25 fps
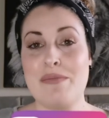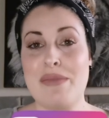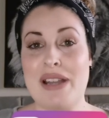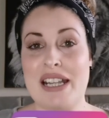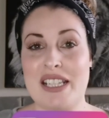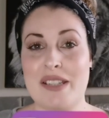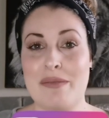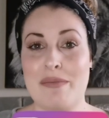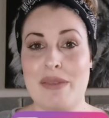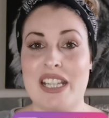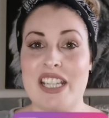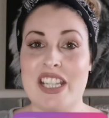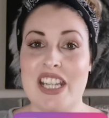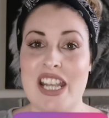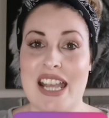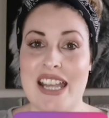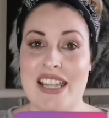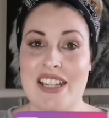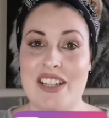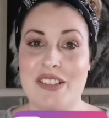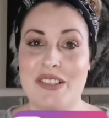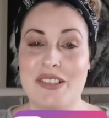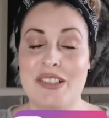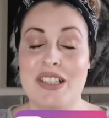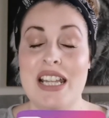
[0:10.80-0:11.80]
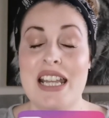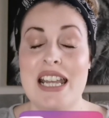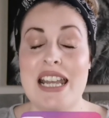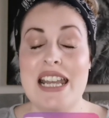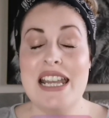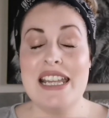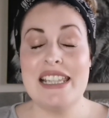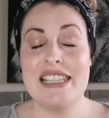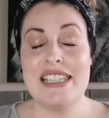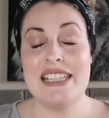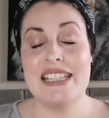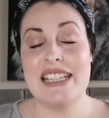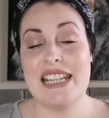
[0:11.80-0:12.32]
to my channel.
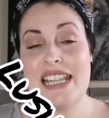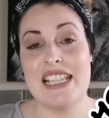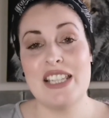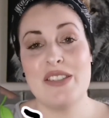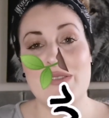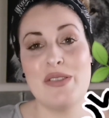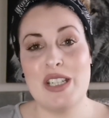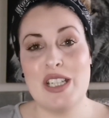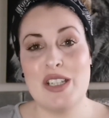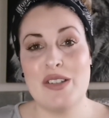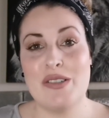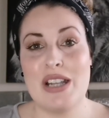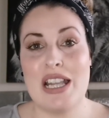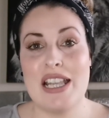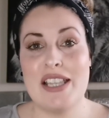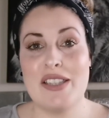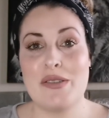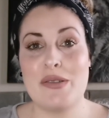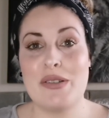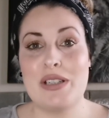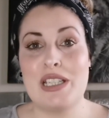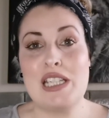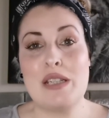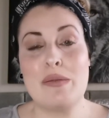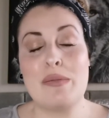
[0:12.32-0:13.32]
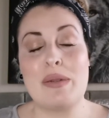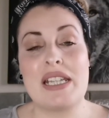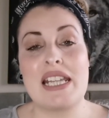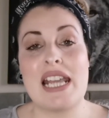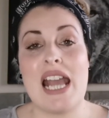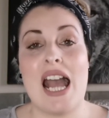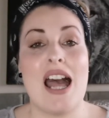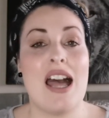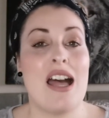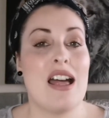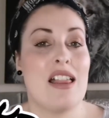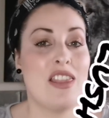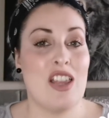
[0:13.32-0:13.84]
Today's video is going to be
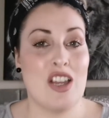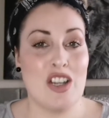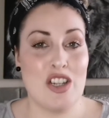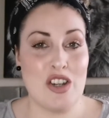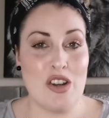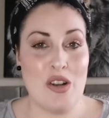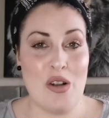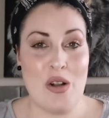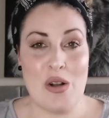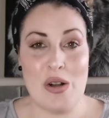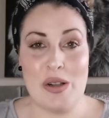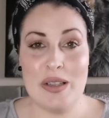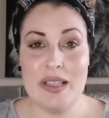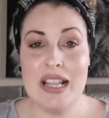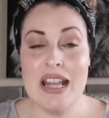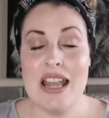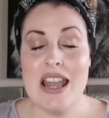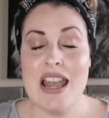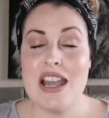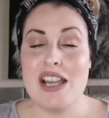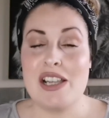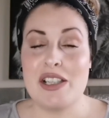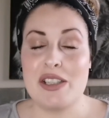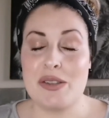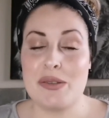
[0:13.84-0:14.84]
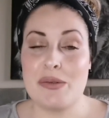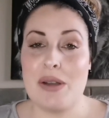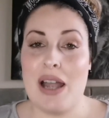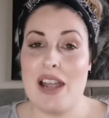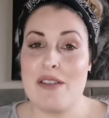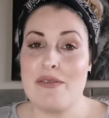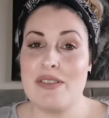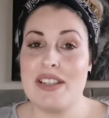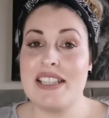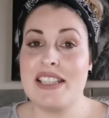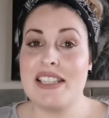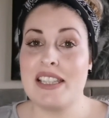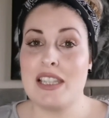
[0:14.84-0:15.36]
a Lush haul. So I
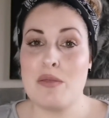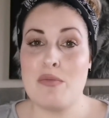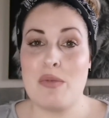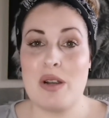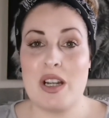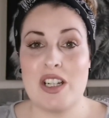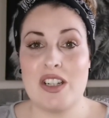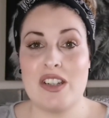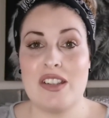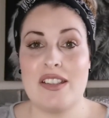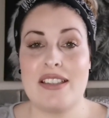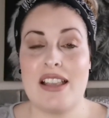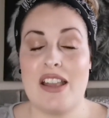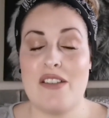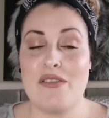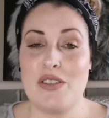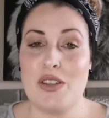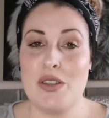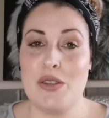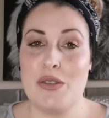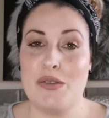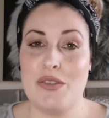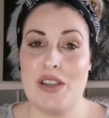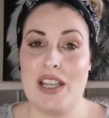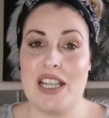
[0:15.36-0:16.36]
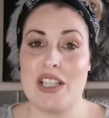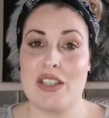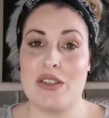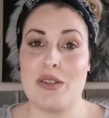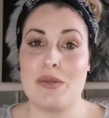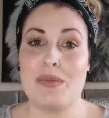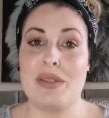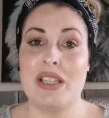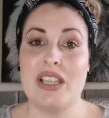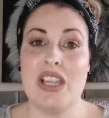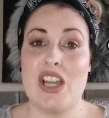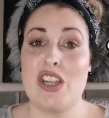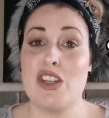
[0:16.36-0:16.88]
recently purchased a few things from
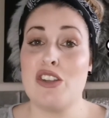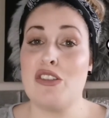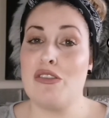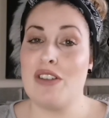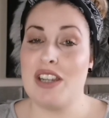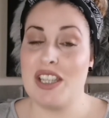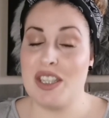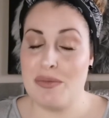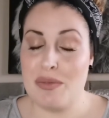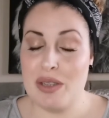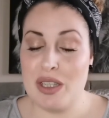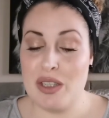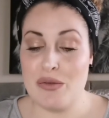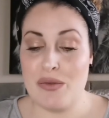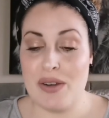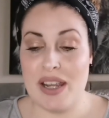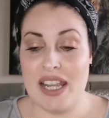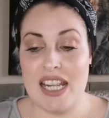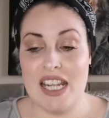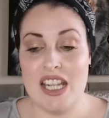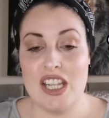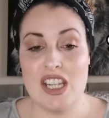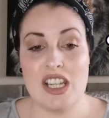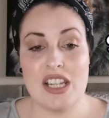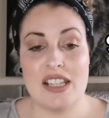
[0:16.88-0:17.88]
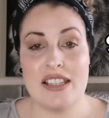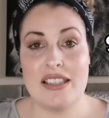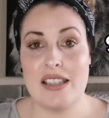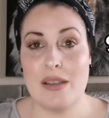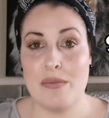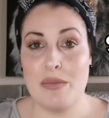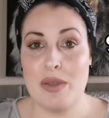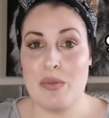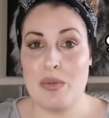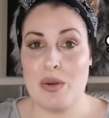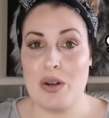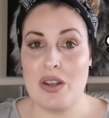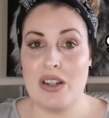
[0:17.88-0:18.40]
the Lush Christmas range. Some of
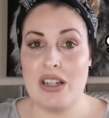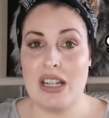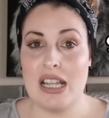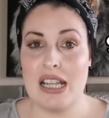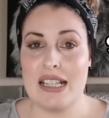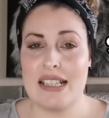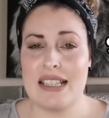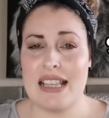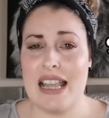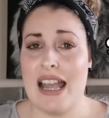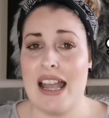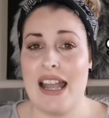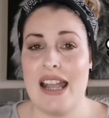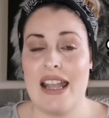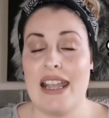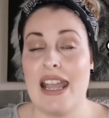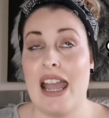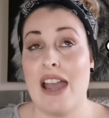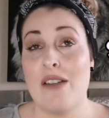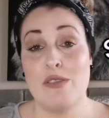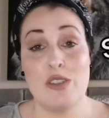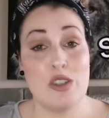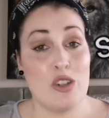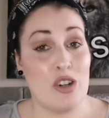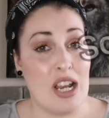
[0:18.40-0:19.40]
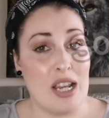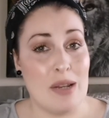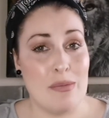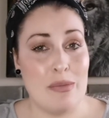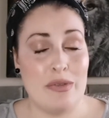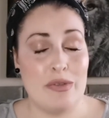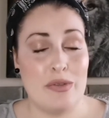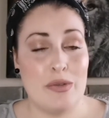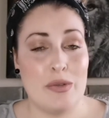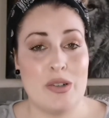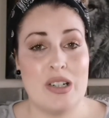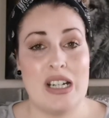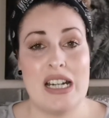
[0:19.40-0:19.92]
the products I haven't tried
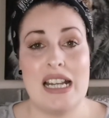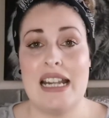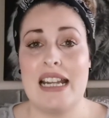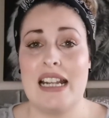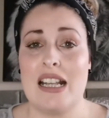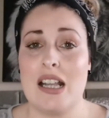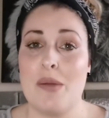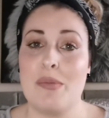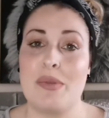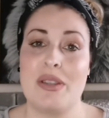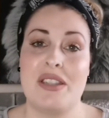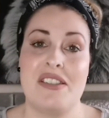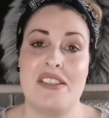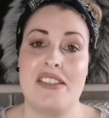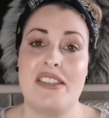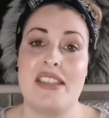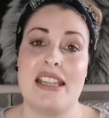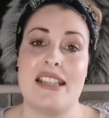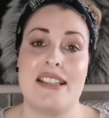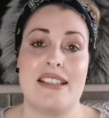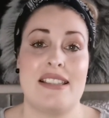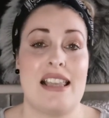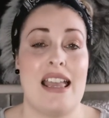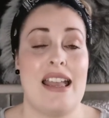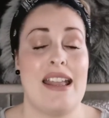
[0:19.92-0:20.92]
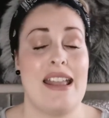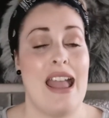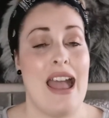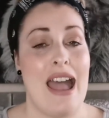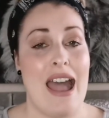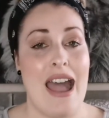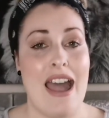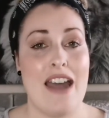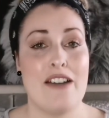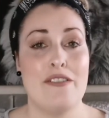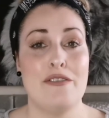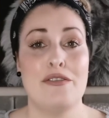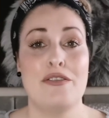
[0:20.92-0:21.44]
before and a couple of the things I
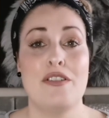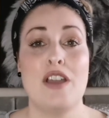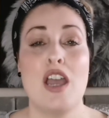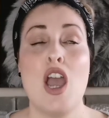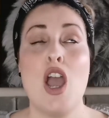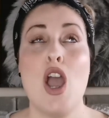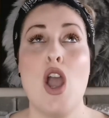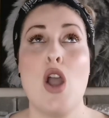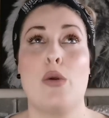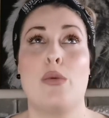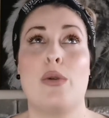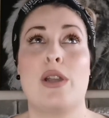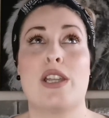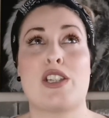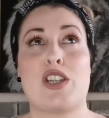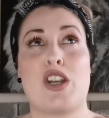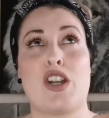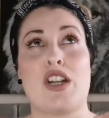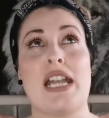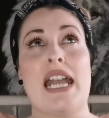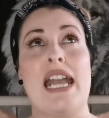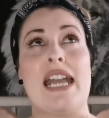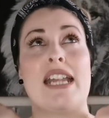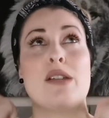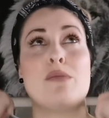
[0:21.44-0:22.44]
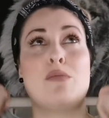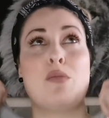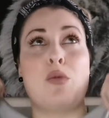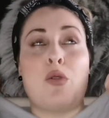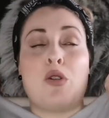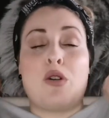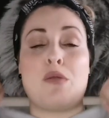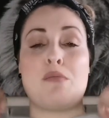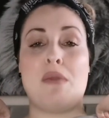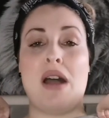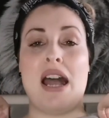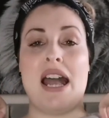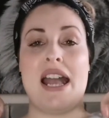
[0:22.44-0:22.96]
have, which are kind of more
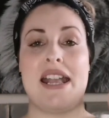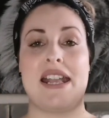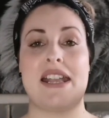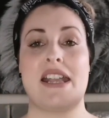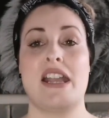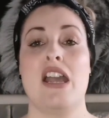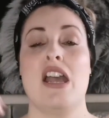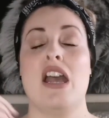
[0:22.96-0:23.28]
my